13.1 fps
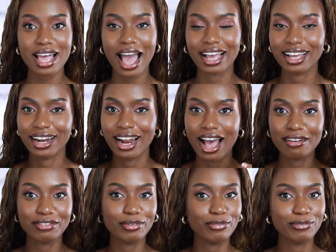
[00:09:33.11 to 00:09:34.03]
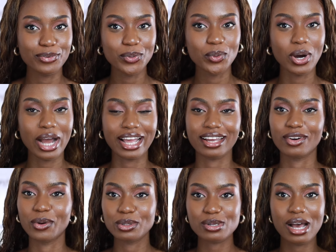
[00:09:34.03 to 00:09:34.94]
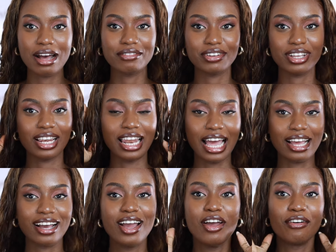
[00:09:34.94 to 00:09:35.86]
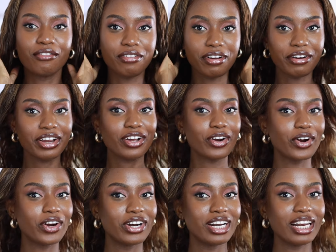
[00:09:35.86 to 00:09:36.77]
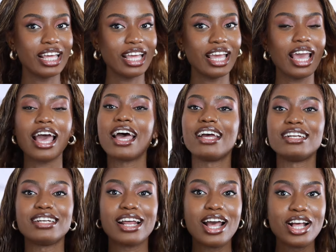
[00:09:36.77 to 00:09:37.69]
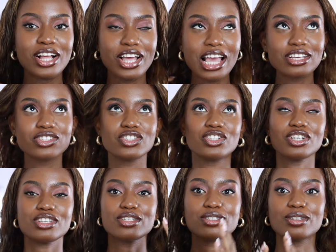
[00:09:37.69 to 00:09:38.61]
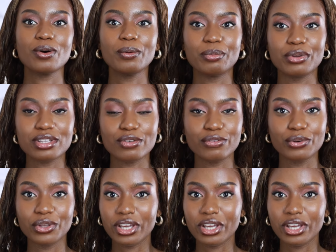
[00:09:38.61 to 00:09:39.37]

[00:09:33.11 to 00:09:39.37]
I can have it full, I can also have it like very curly, and is just so beautiful.